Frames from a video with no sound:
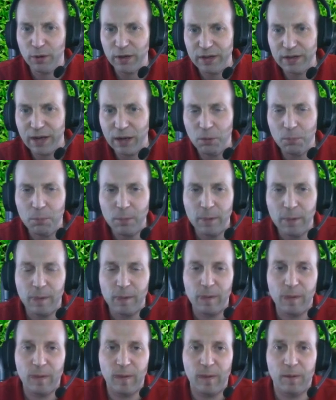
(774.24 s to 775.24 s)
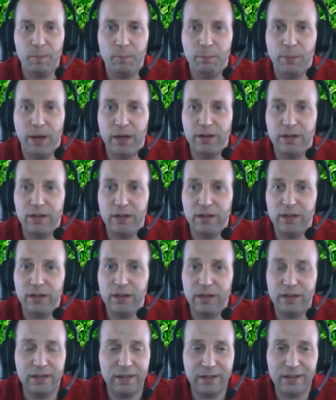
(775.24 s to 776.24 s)
now. But
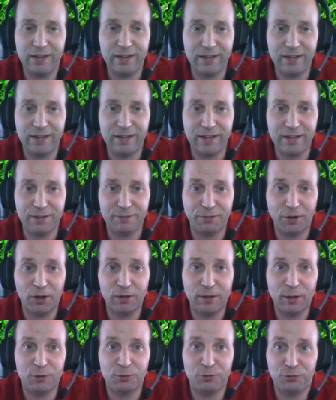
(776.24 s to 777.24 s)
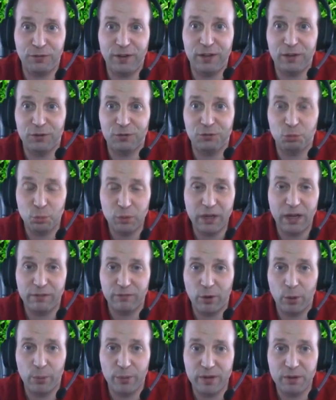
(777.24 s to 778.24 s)
if all else fails, we have
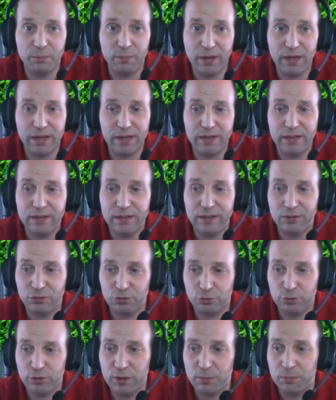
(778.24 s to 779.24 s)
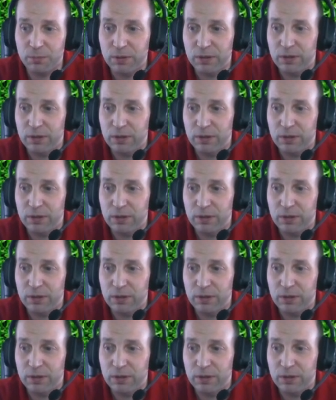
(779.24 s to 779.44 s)
already made a stream.